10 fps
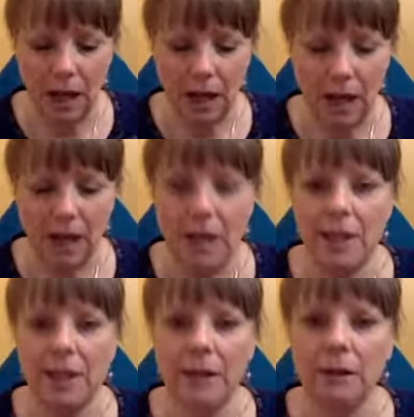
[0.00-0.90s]
And then
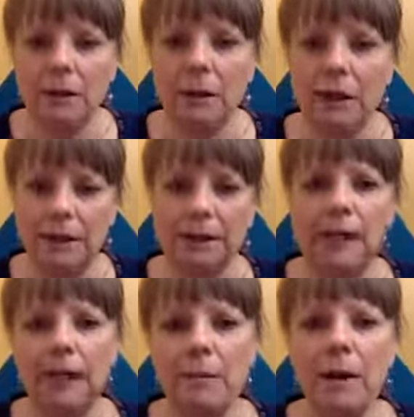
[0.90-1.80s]
I said, okay,
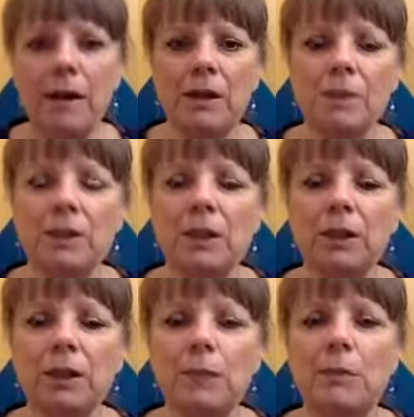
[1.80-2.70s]
come back on the massage
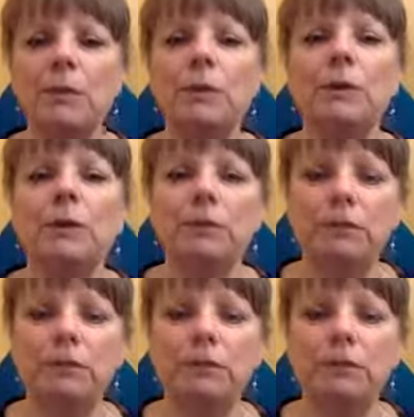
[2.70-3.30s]
table and we'll